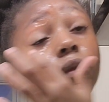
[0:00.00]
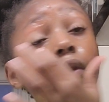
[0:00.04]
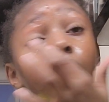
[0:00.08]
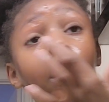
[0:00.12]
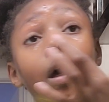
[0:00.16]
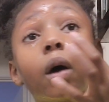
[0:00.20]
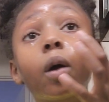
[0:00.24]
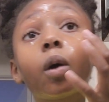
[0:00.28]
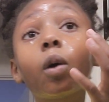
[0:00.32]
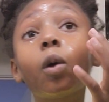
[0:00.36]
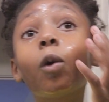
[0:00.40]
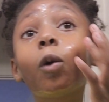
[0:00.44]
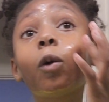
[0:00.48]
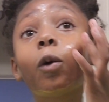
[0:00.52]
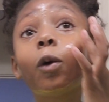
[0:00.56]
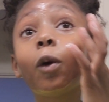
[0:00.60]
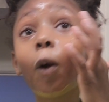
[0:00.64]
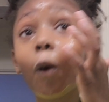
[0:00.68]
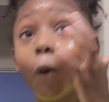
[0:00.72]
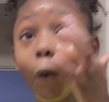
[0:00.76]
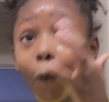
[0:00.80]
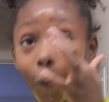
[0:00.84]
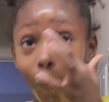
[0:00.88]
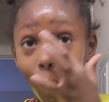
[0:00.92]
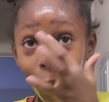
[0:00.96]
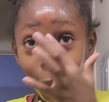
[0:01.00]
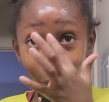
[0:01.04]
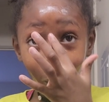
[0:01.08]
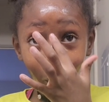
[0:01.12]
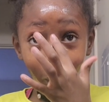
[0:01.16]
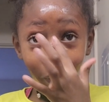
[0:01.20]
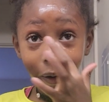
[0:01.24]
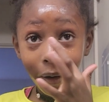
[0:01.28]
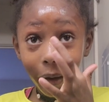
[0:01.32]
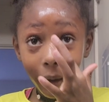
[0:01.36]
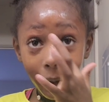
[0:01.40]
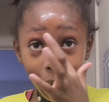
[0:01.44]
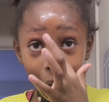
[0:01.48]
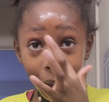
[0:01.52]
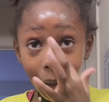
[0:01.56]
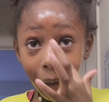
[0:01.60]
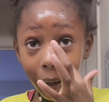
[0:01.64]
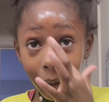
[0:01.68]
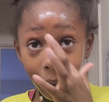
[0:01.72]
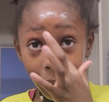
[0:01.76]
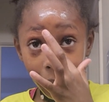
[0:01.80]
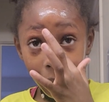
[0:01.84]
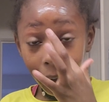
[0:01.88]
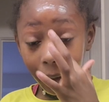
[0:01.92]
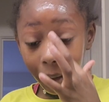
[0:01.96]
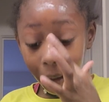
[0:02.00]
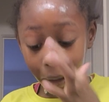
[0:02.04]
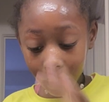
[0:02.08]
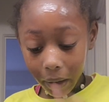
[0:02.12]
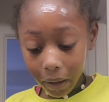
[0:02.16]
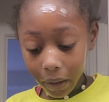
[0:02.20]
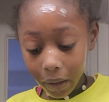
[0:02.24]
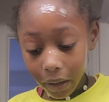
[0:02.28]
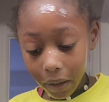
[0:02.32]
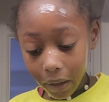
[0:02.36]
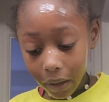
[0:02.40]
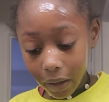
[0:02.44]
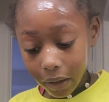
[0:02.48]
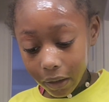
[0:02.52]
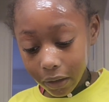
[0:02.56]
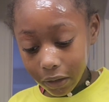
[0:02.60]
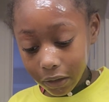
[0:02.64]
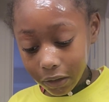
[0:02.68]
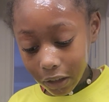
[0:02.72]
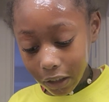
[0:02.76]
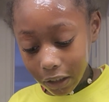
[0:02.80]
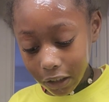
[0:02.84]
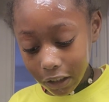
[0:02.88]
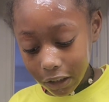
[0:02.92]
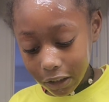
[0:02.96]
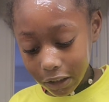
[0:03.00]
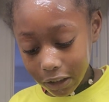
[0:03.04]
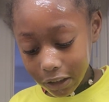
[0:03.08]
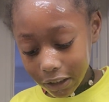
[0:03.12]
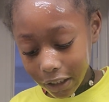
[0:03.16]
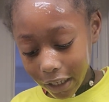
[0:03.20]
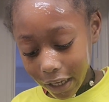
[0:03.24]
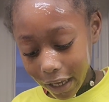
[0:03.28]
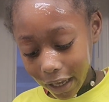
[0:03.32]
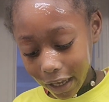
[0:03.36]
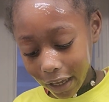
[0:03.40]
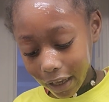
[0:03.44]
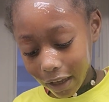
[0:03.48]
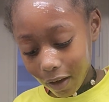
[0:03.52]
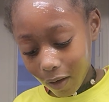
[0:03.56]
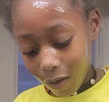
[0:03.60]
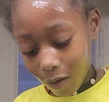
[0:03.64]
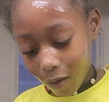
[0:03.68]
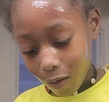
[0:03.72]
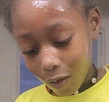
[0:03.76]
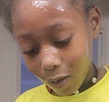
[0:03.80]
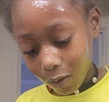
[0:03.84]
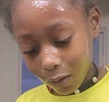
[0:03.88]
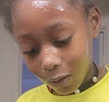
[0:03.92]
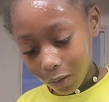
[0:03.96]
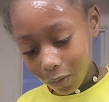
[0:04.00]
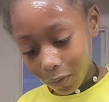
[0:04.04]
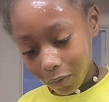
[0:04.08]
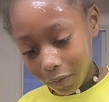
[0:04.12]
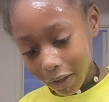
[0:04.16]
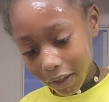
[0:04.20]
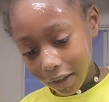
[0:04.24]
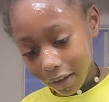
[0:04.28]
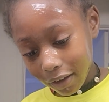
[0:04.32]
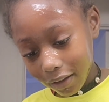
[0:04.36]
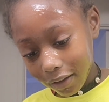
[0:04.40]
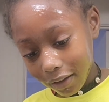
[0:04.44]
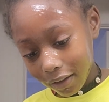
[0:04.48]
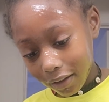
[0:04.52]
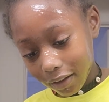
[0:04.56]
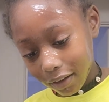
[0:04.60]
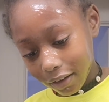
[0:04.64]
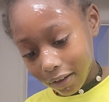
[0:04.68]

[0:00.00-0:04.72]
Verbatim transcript: I don't know. Should I just take all of it?